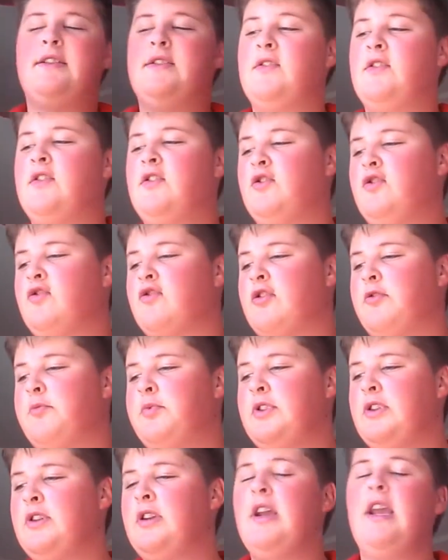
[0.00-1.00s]
is in the
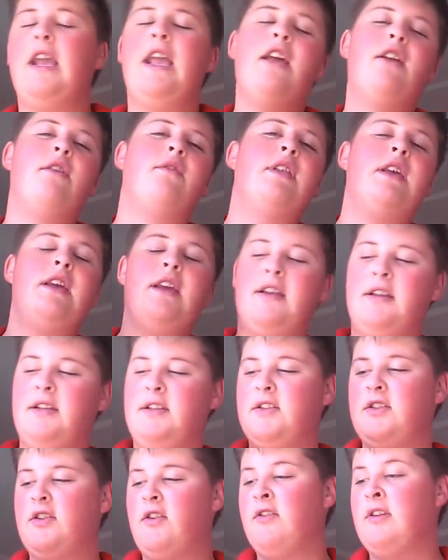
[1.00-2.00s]
description. Head over there
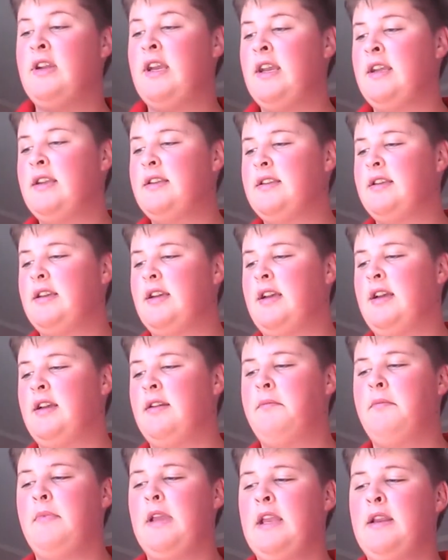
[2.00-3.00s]
and donate.
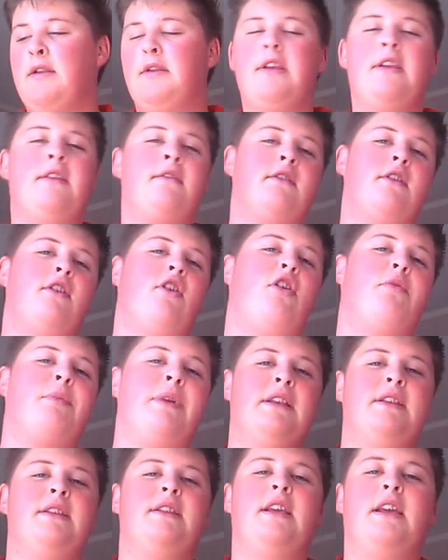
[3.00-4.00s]
Um, in, in the
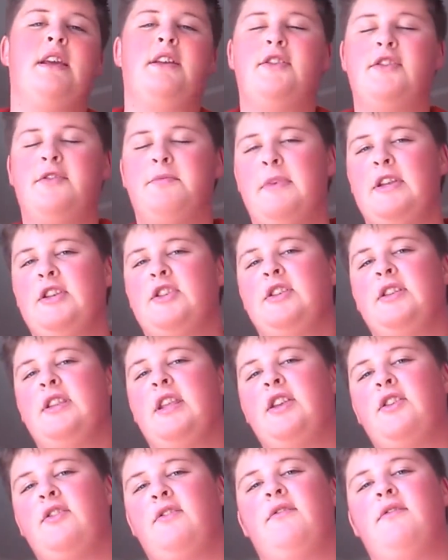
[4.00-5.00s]
comments there, just
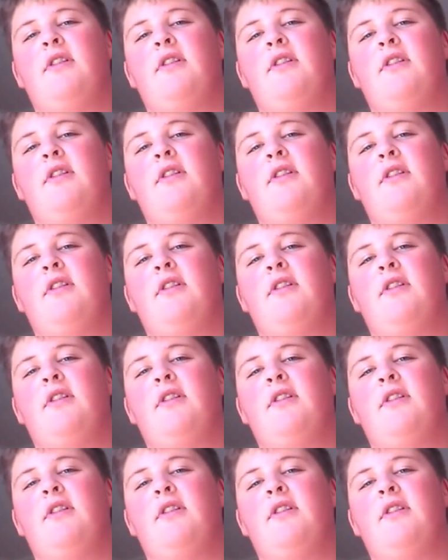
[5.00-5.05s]
mention that